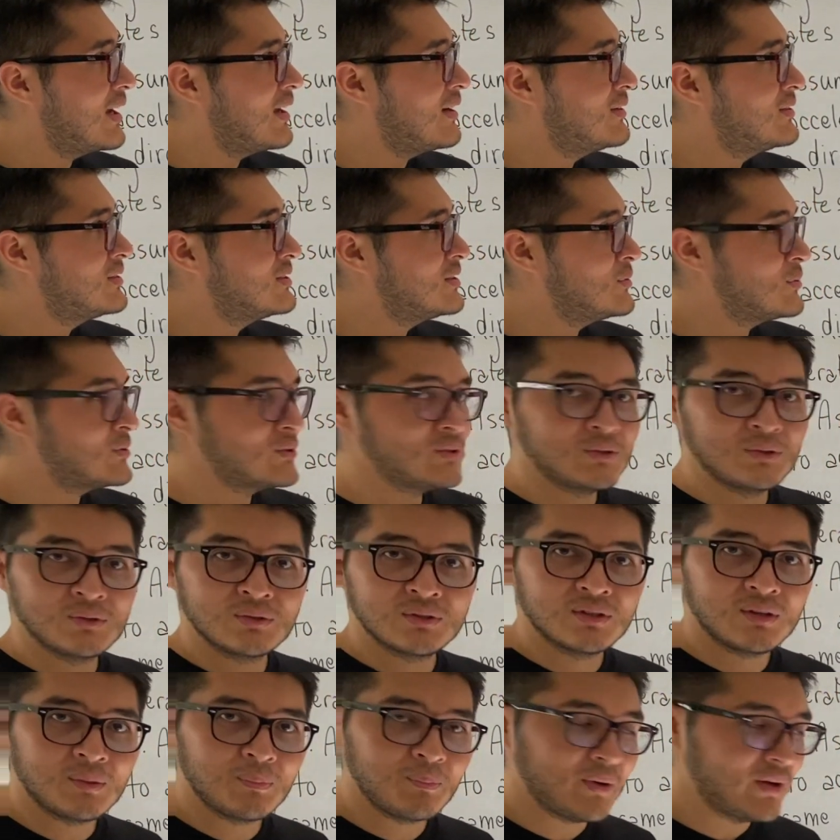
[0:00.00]
energy was
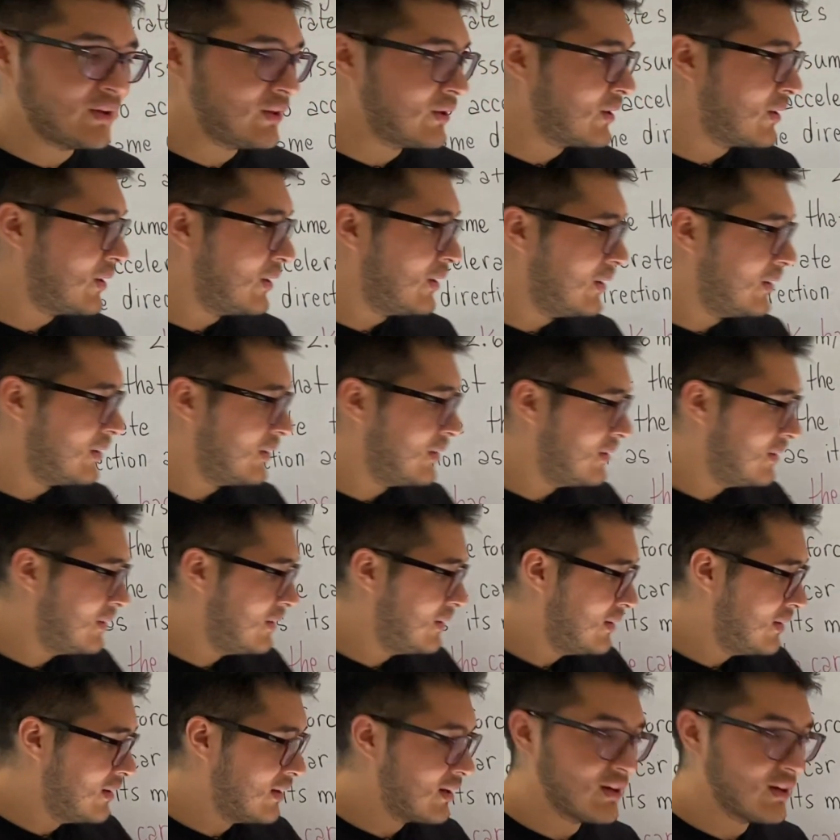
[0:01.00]
used up by the car.